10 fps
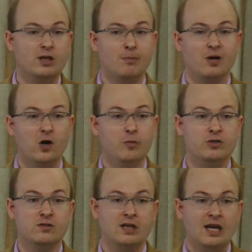on
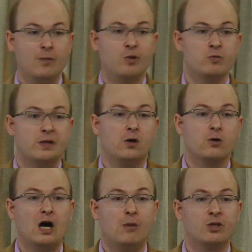empowerment, but we don't
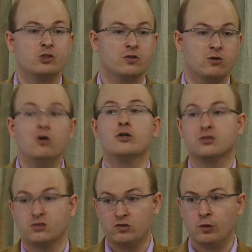know how much it
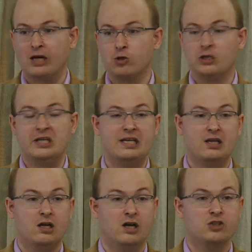costs to actually
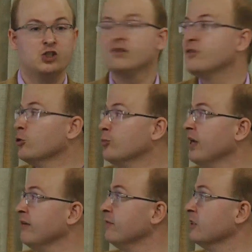achieve those
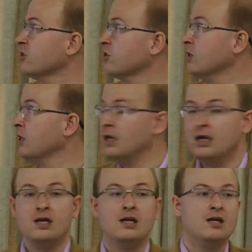benefits.
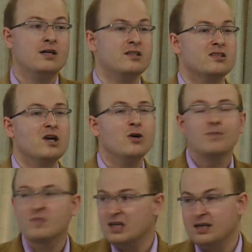So
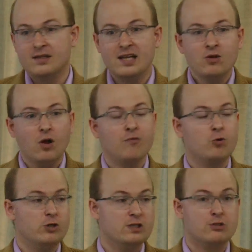then, of
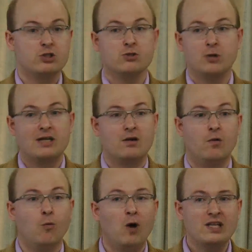course, there's also like
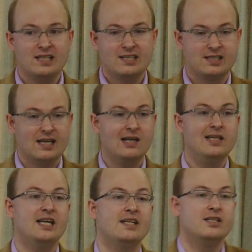what
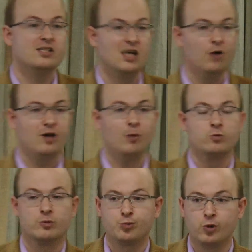exactly in these self-help
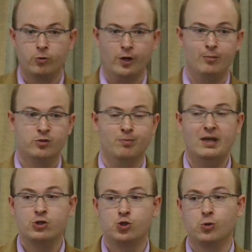group programs
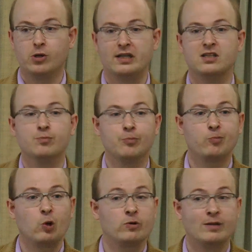make sure that these
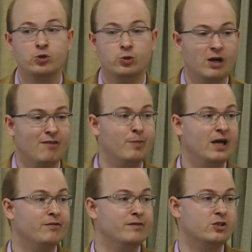programs do have
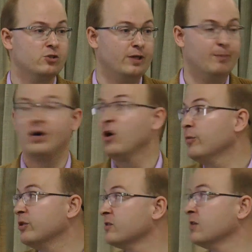benefits on
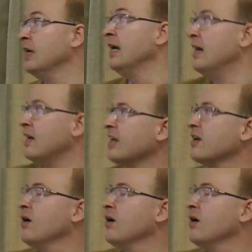empowerment. Like